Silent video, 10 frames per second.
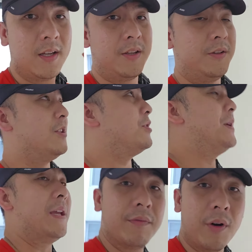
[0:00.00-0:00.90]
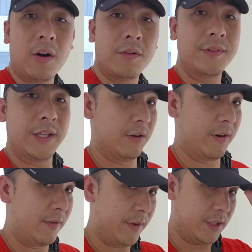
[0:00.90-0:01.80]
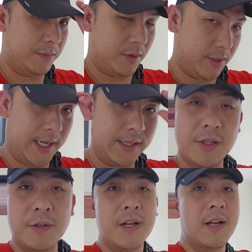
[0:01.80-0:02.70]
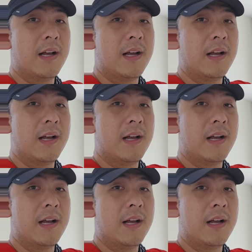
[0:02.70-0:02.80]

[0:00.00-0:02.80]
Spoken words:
you need to be involved in your renovation process. So